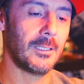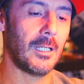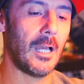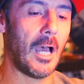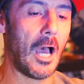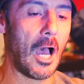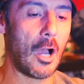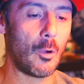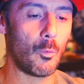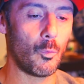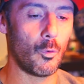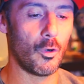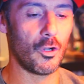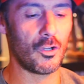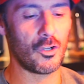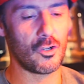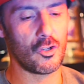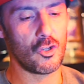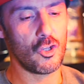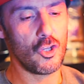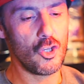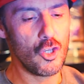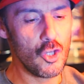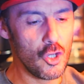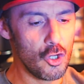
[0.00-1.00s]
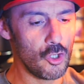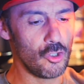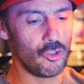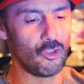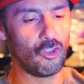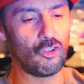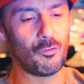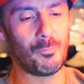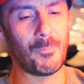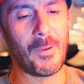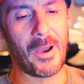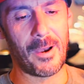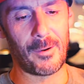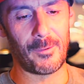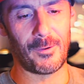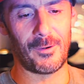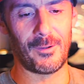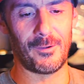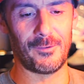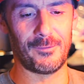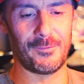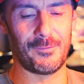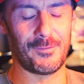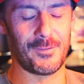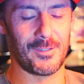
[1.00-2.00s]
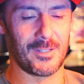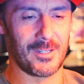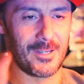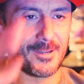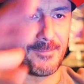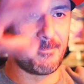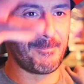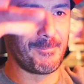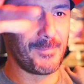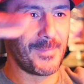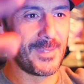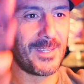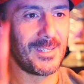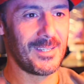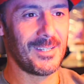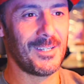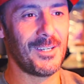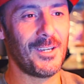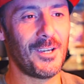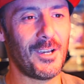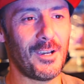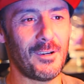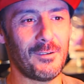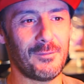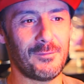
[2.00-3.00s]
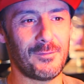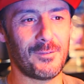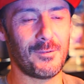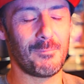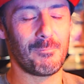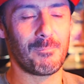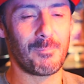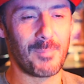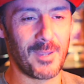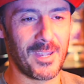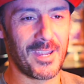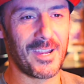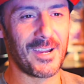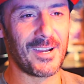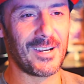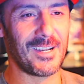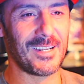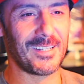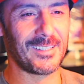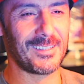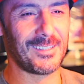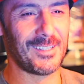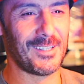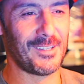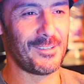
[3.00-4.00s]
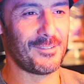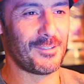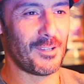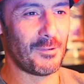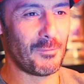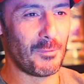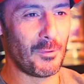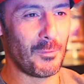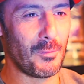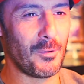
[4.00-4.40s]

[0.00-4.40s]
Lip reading: I won a huge barrel of a beer like this, and we